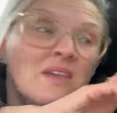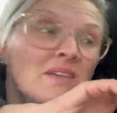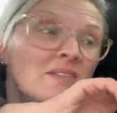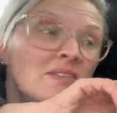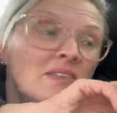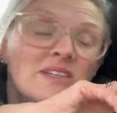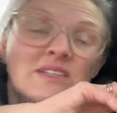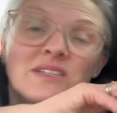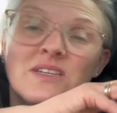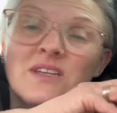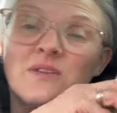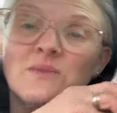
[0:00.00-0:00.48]

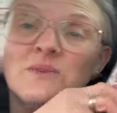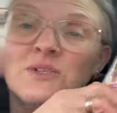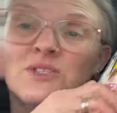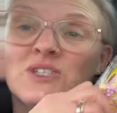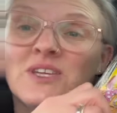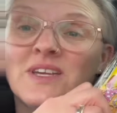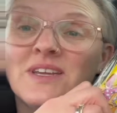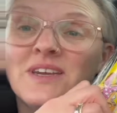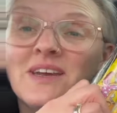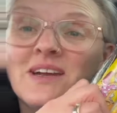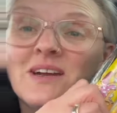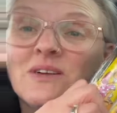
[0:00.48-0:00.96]
These are like the ones you
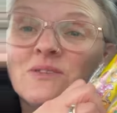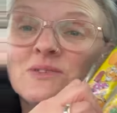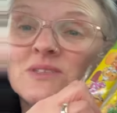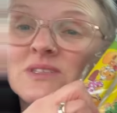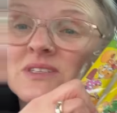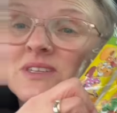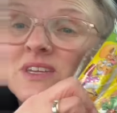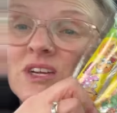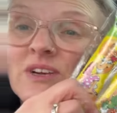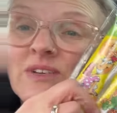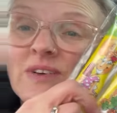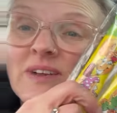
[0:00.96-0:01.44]
get in Aldi.
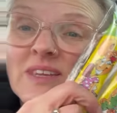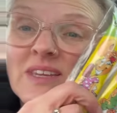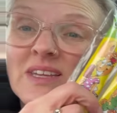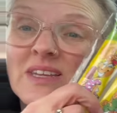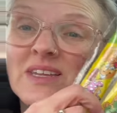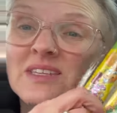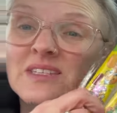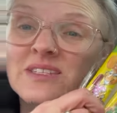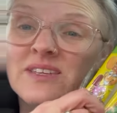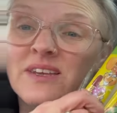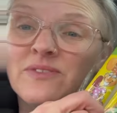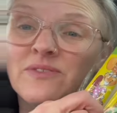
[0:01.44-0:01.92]
They're great. The
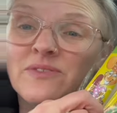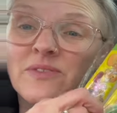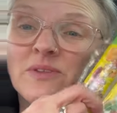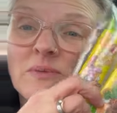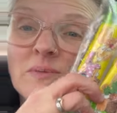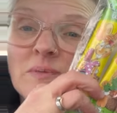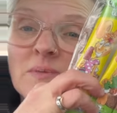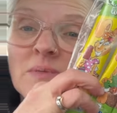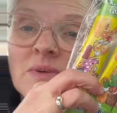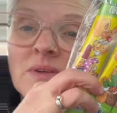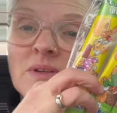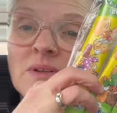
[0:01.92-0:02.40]
kids love them.
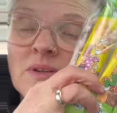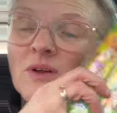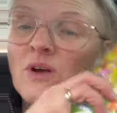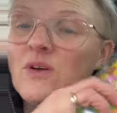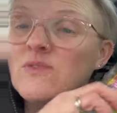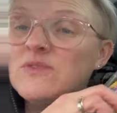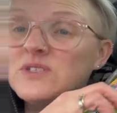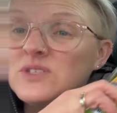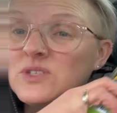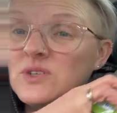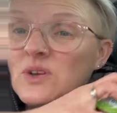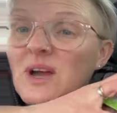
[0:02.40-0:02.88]

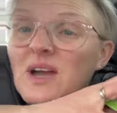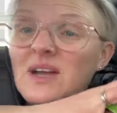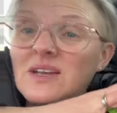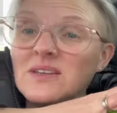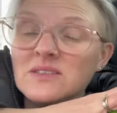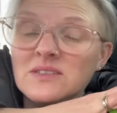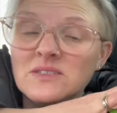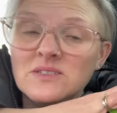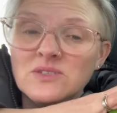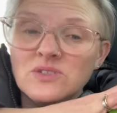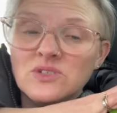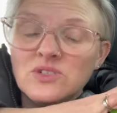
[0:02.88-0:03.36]
Obviously not
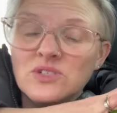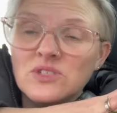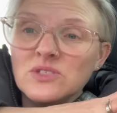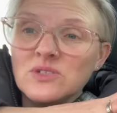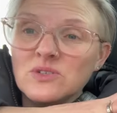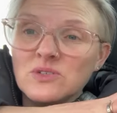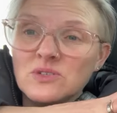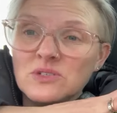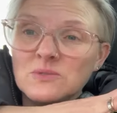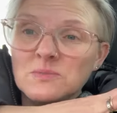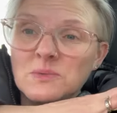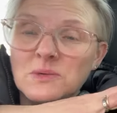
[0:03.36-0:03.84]
Agnes, so she's
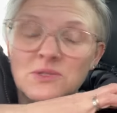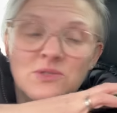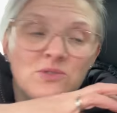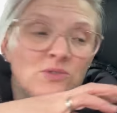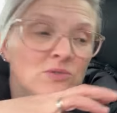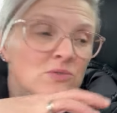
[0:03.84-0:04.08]
got a special...